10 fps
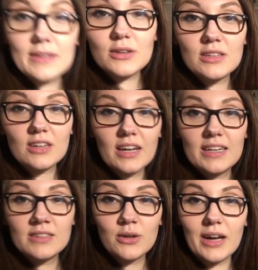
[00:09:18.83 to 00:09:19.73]
there's all the junk I
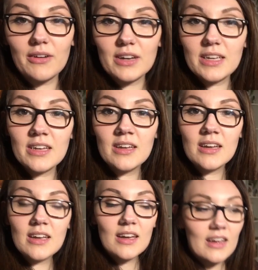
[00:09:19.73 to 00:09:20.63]
need to sort out on here.
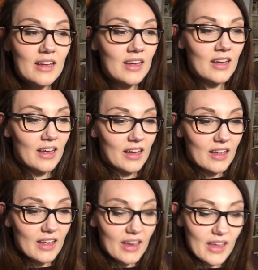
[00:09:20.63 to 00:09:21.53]

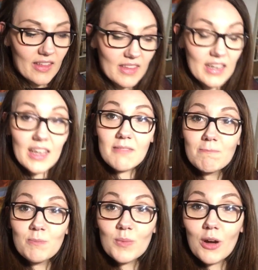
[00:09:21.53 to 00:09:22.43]
And then yeah,
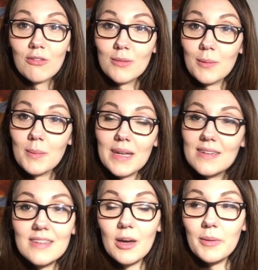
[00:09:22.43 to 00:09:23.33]
off to my mum and
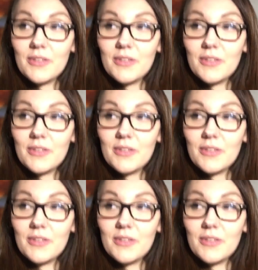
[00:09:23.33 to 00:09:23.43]
dad's, so that'll